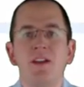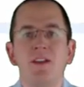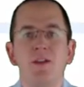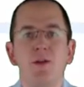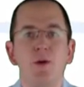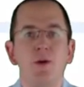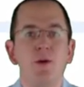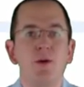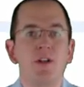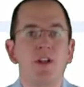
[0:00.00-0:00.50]

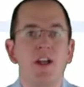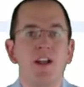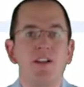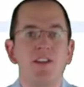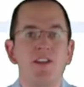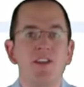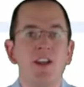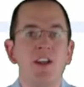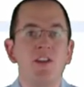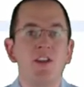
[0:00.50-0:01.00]
You can
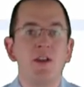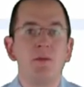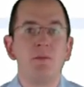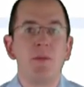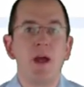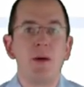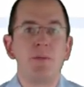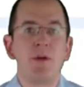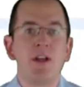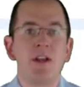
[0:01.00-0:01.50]
see the
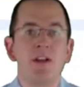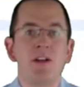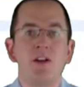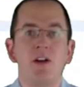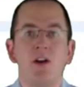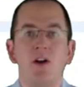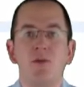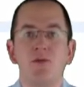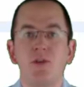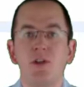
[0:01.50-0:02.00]
mapping
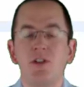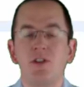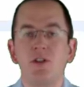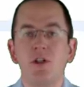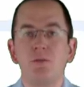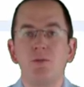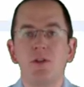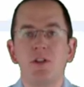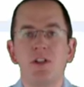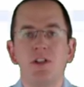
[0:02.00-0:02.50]
of a
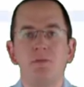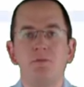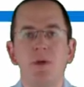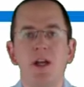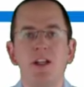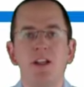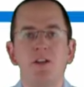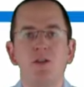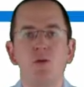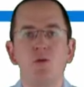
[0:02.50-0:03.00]
typical
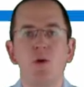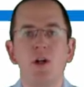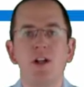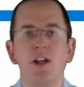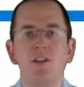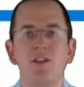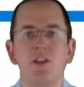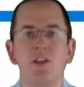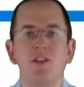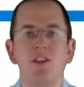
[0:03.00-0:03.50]
many-to-one
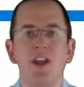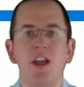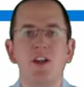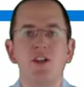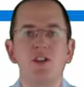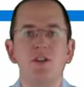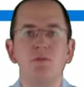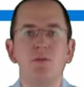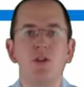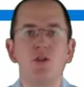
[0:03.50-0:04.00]

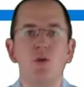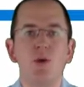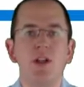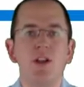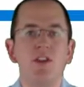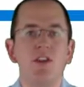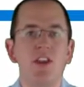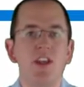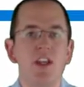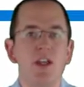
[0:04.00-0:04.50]
association
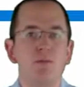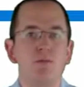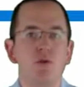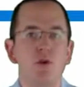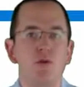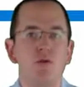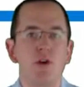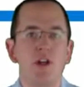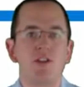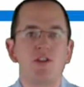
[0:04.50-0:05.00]
between the
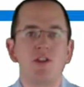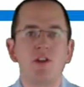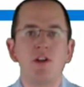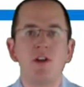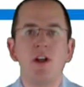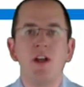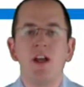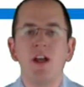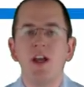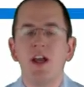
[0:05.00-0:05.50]

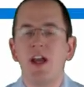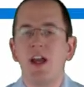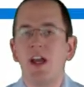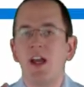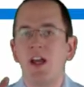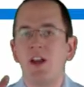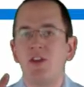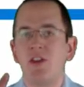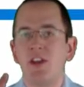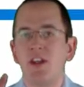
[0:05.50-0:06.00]
professor
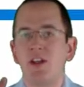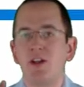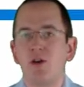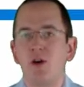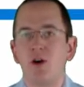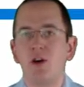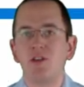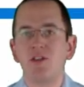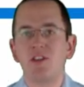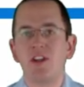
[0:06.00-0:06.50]
and the
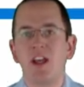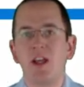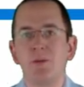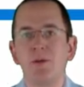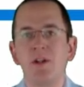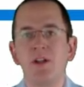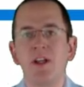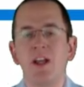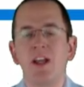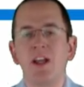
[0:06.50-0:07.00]
course
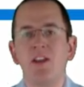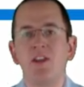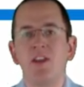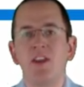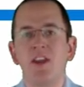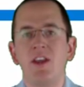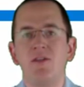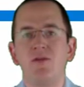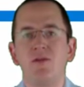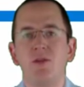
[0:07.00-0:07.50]
table in
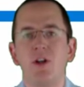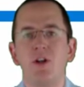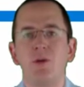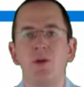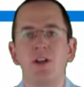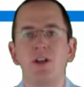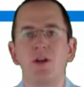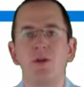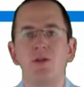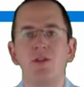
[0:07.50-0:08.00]
the
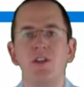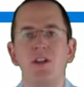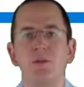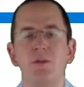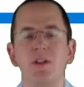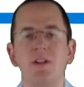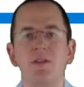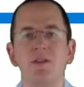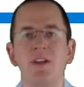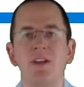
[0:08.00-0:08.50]
following code
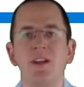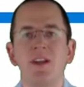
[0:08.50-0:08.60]
snippet.